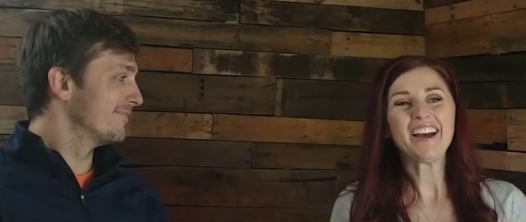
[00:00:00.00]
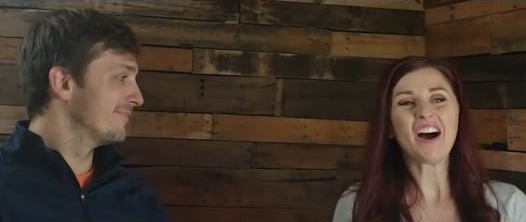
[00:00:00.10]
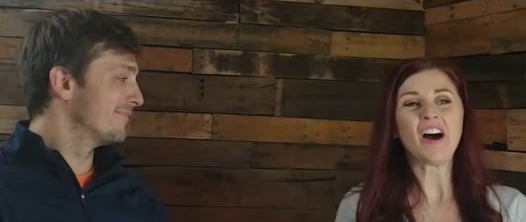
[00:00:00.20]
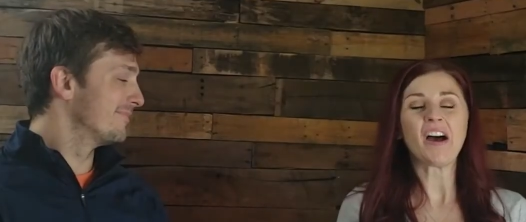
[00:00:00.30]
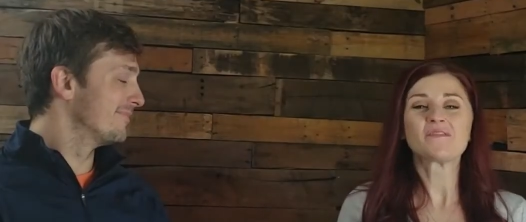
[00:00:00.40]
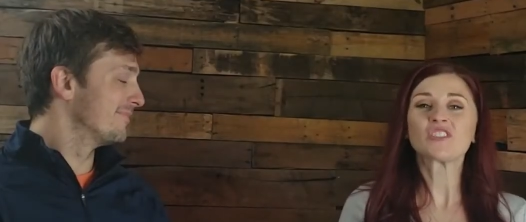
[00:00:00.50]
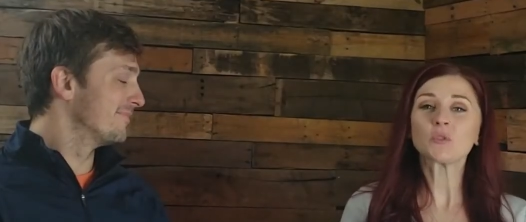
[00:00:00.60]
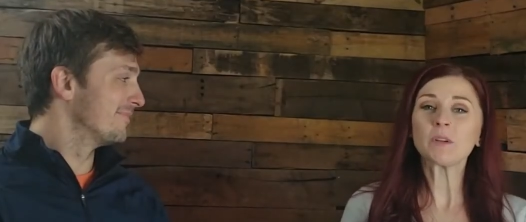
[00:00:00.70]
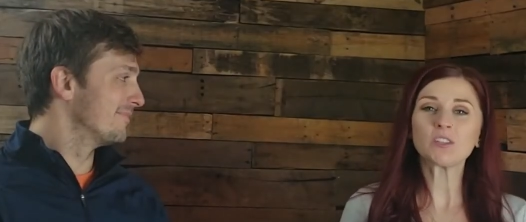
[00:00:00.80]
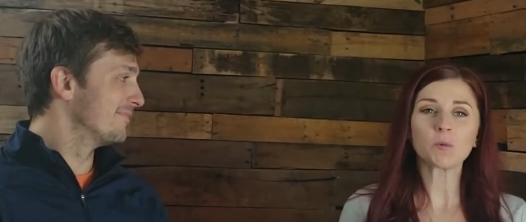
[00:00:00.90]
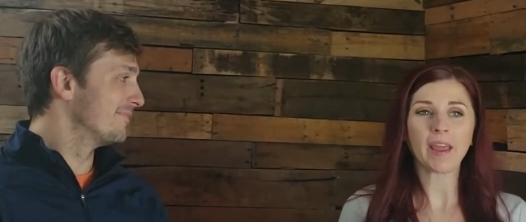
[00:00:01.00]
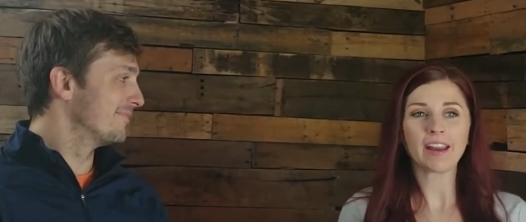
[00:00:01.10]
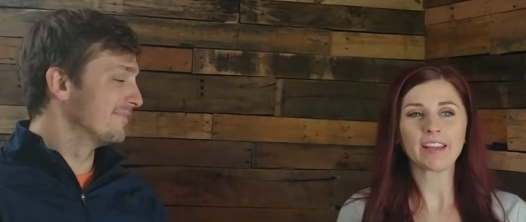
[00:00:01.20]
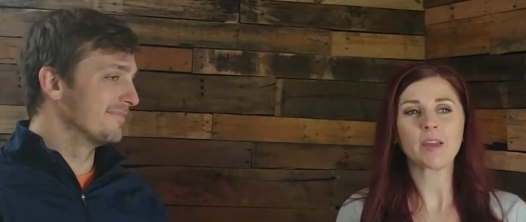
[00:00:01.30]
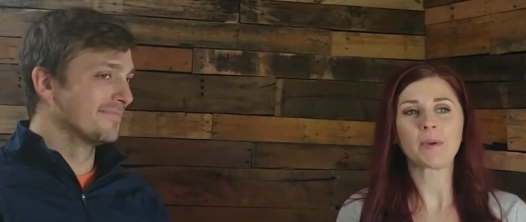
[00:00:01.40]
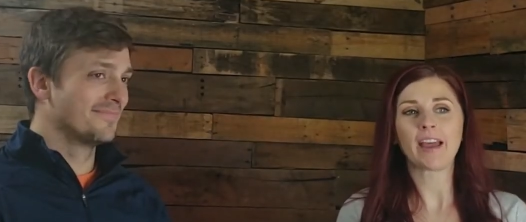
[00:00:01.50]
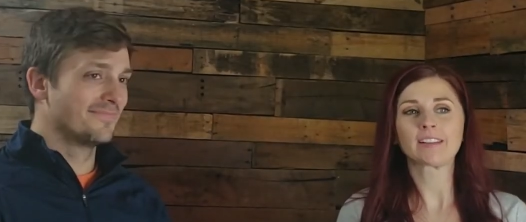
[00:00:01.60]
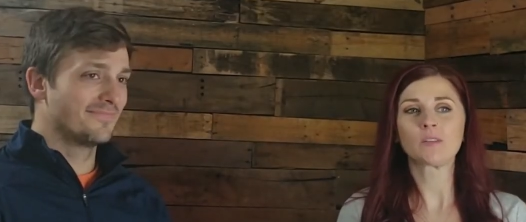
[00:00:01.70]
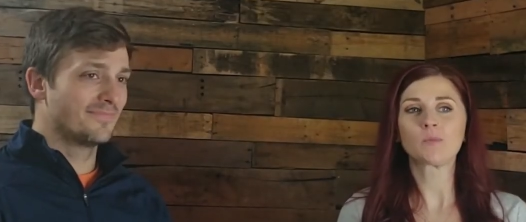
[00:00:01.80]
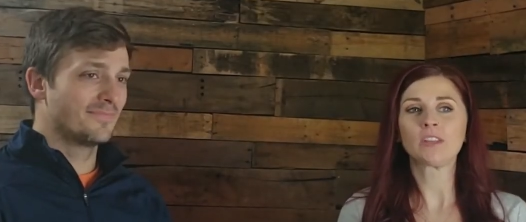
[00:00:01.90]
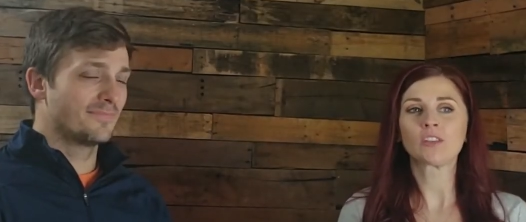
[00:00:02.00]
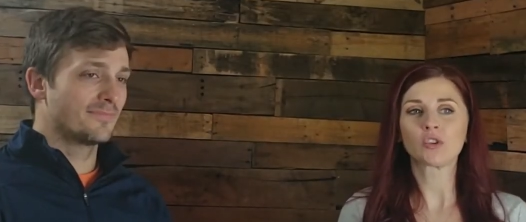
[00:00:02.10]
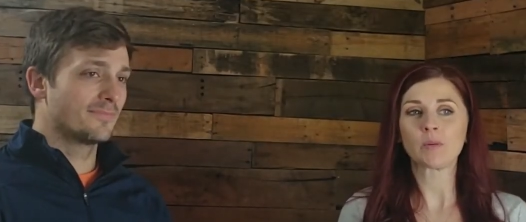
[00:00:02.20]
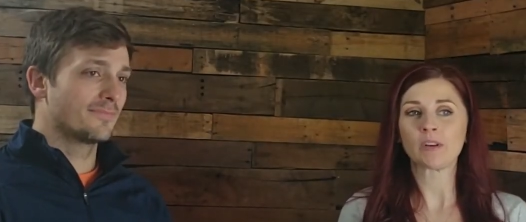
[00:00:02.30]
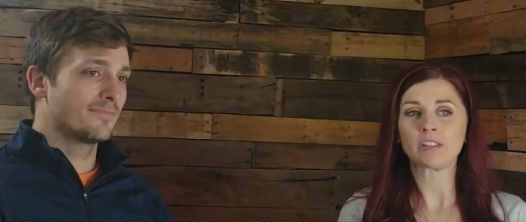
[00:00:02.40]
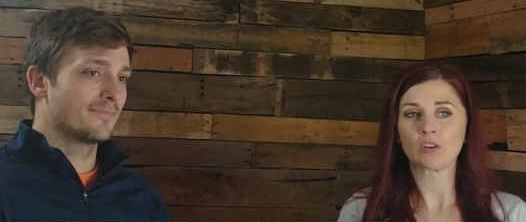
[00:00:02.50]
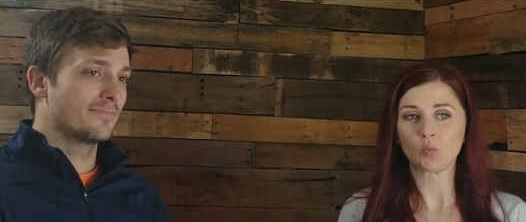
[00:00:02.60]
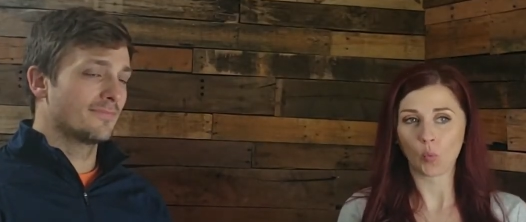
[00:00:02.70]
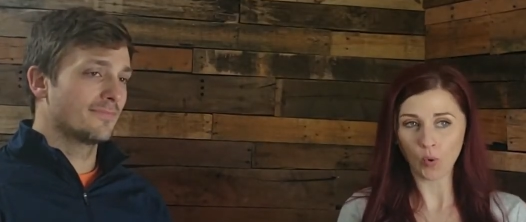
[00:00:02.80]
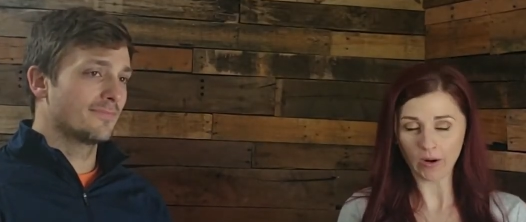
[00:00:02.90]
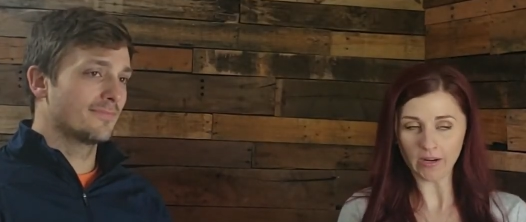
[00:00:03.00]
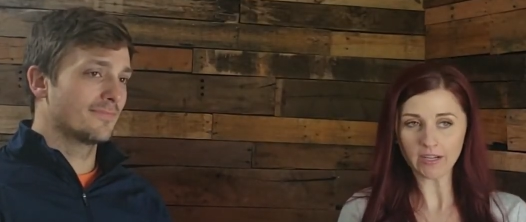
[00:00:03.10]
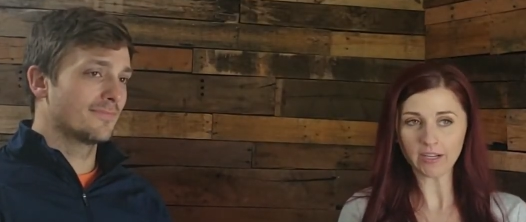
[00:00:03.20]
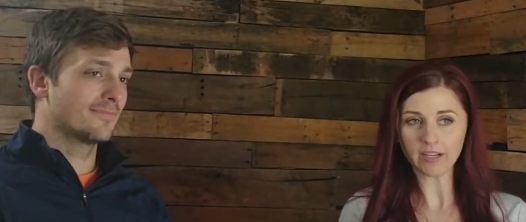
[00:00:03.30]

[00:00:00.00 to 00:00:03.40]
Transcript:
Speaker 1: um, just because your pain came back didn't mean the treatment didn't work.